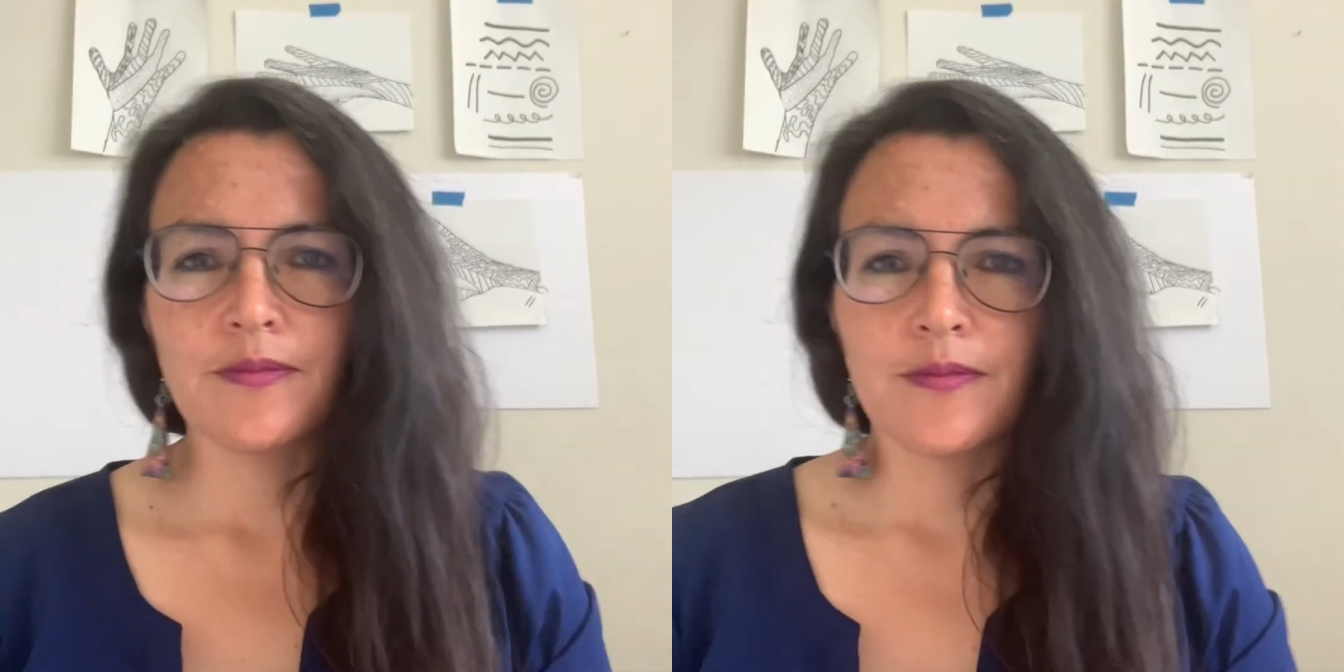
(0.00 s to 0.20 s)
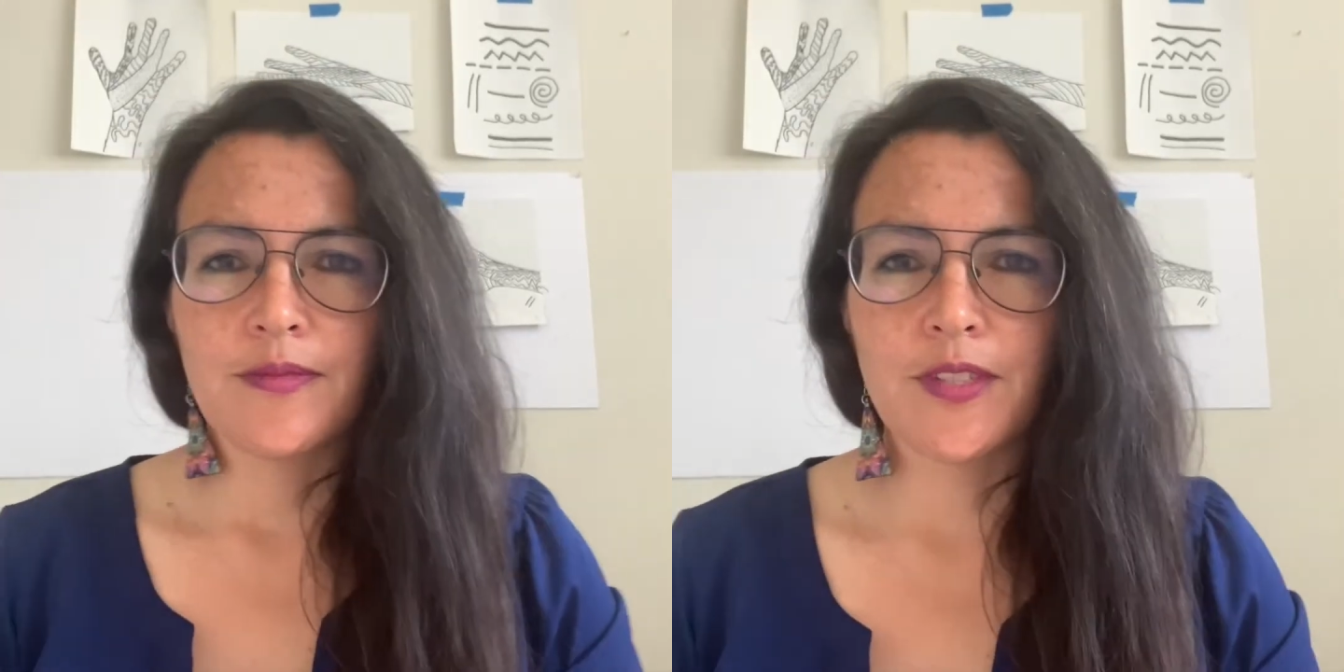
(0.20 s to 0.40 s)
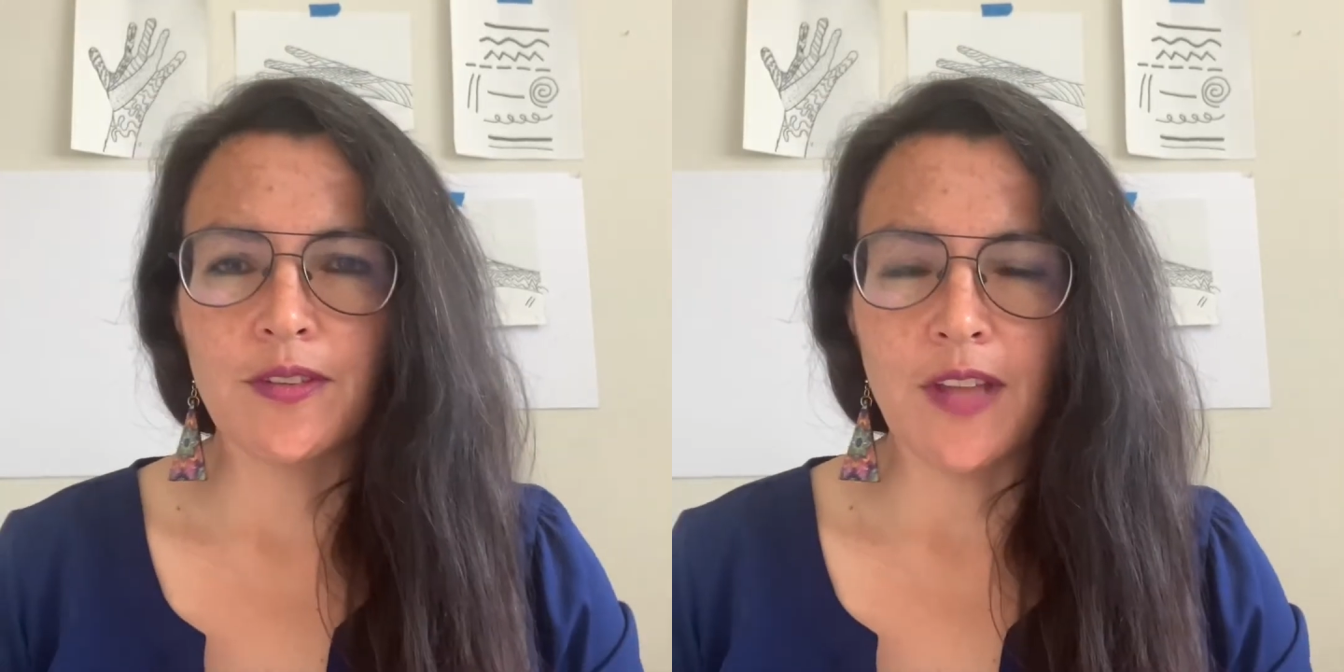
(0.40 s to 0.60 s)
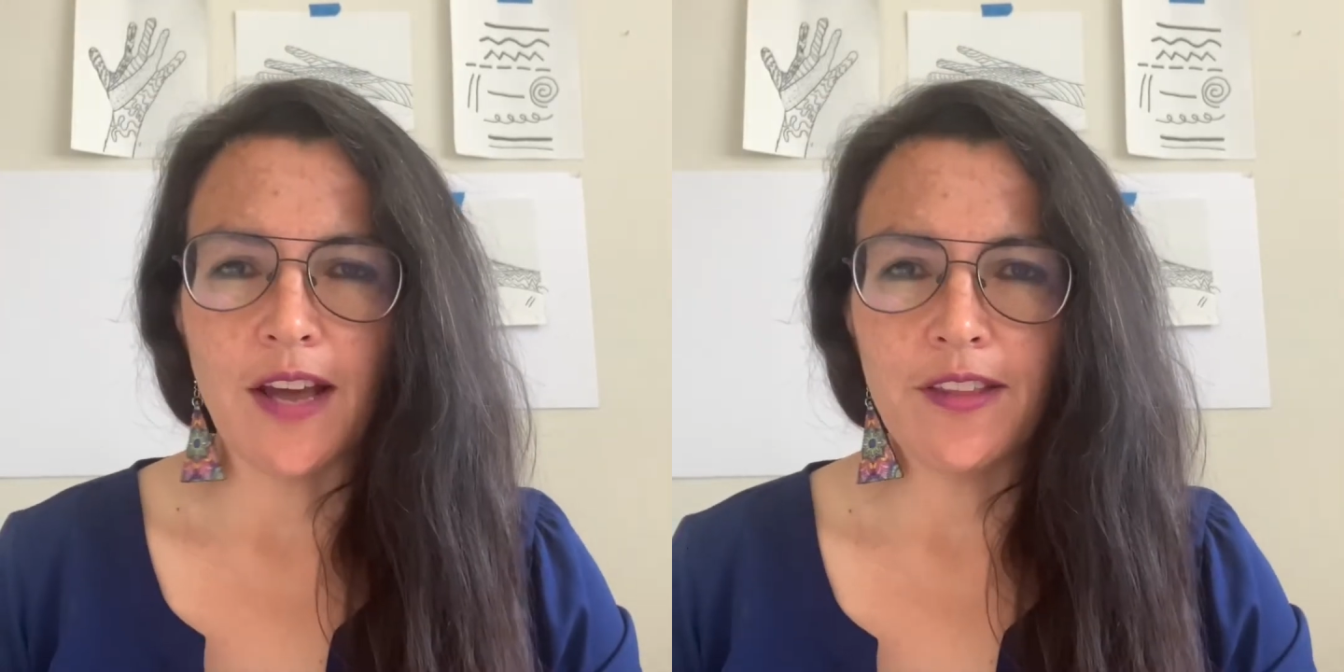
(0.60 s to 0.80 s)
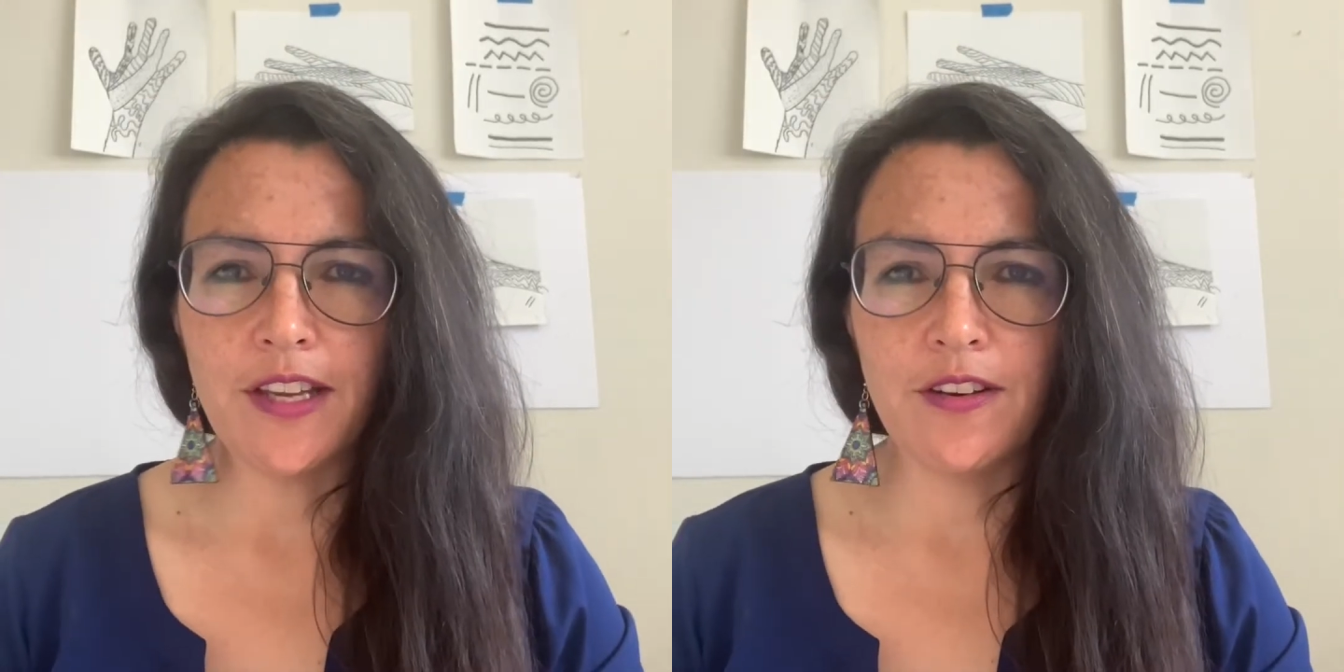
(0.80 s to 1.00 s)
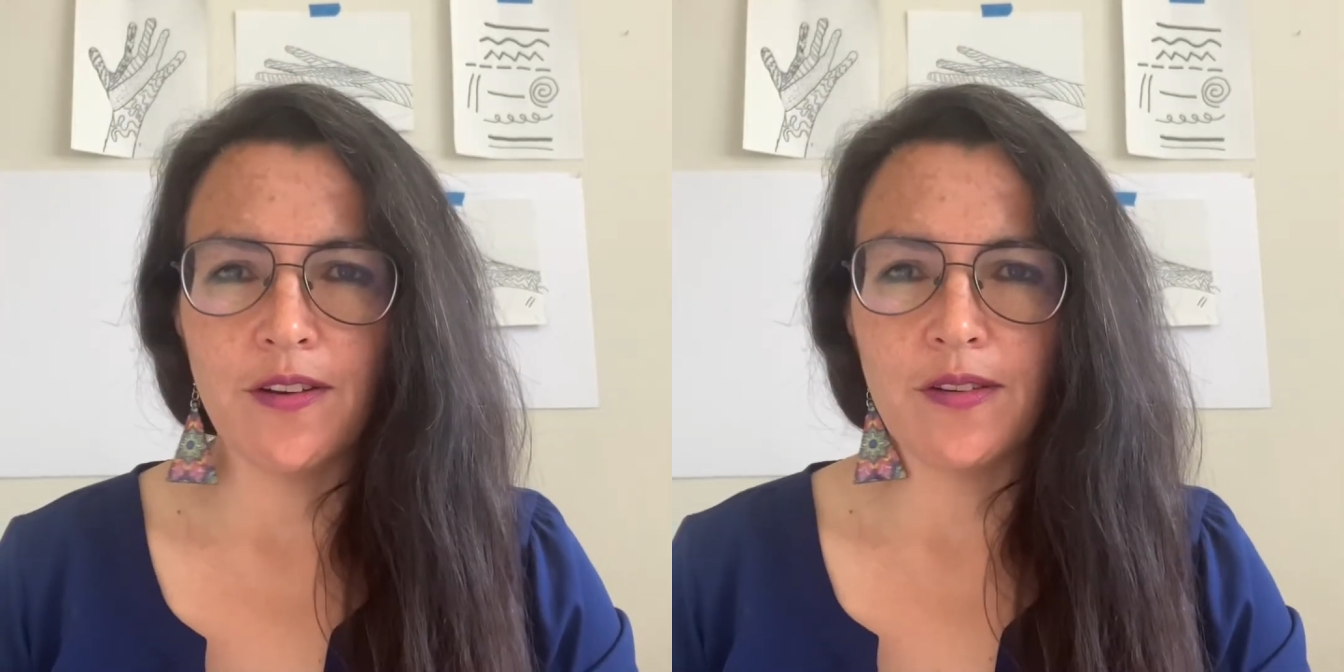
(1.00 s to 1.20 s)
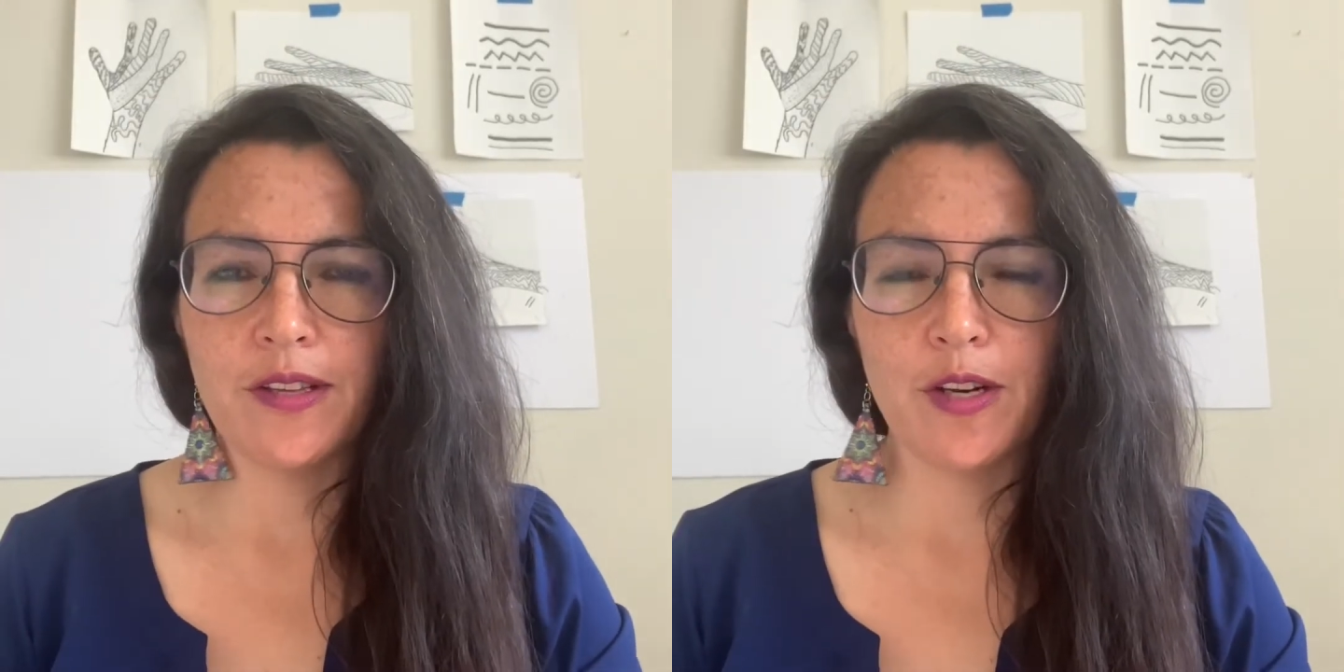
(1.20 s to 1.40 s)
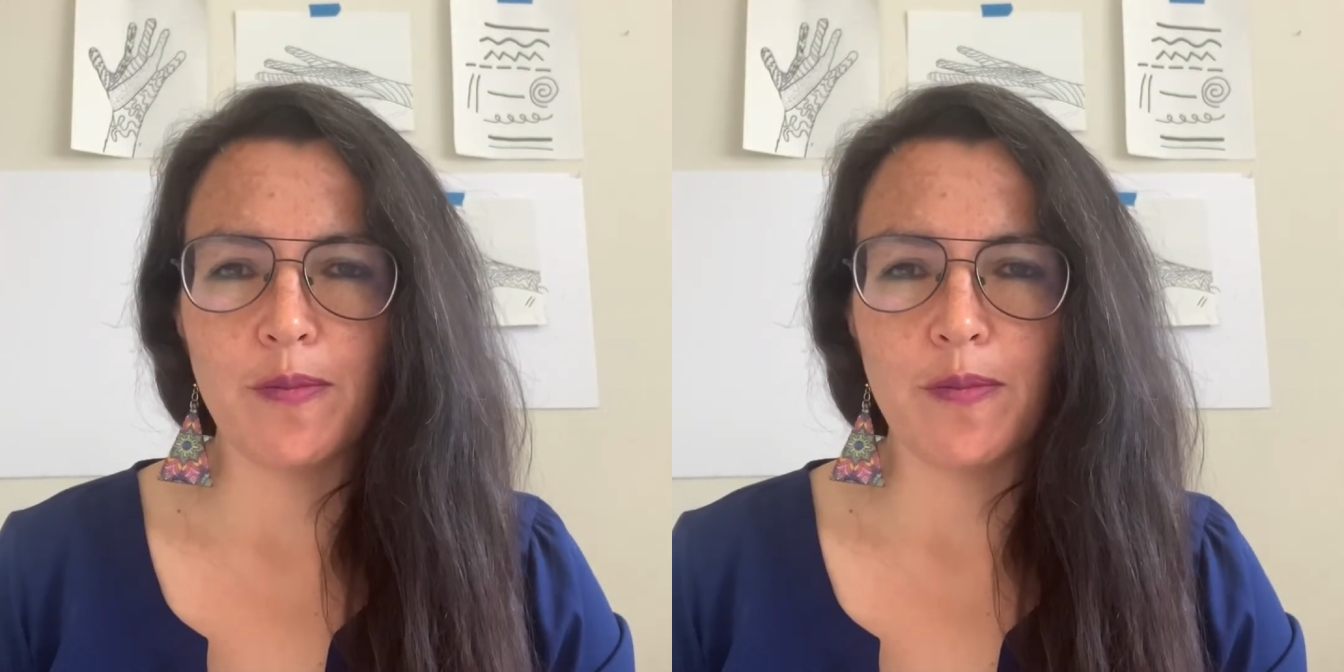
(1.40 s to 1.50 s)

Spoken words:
So now that you know a little